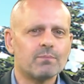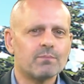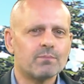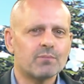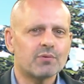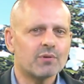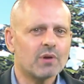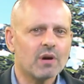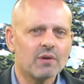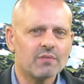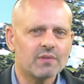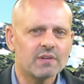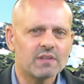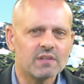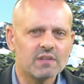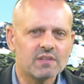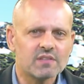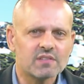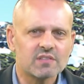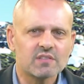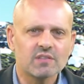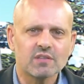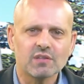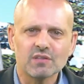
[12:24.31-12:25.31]

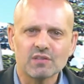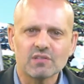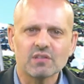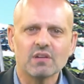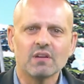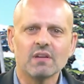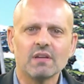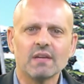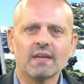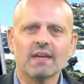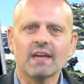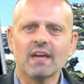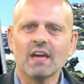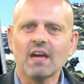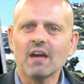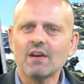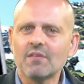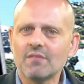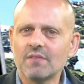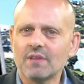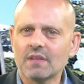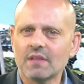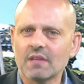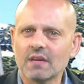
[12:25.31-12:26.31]
providence concerning
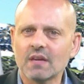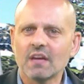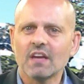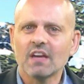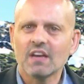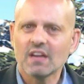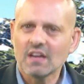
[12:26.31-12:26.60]
everything